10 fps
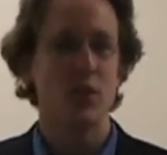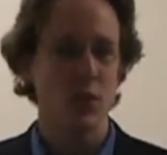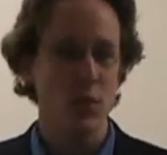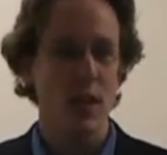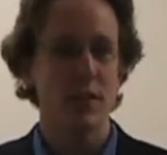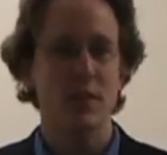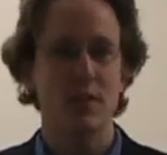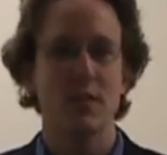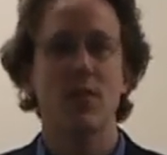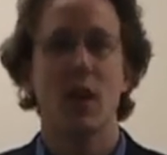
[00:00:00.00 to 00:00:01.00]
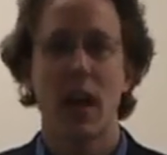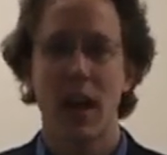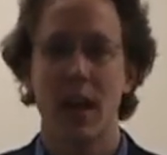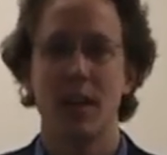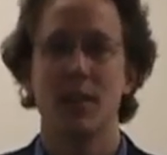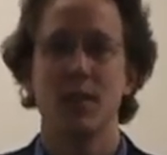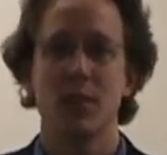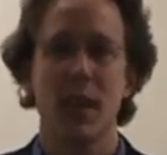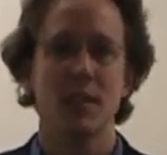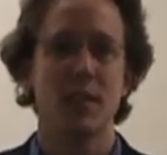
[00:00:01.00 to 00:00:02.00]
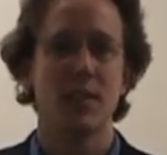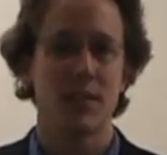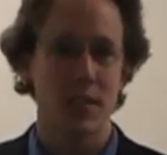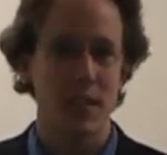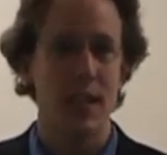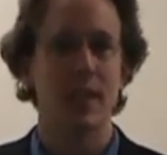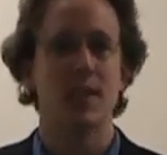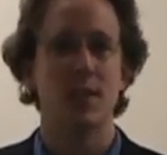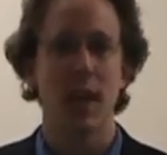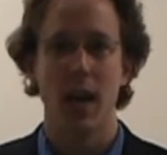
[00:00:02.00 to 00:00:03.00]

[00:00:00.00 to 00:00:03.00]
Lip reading: 2006,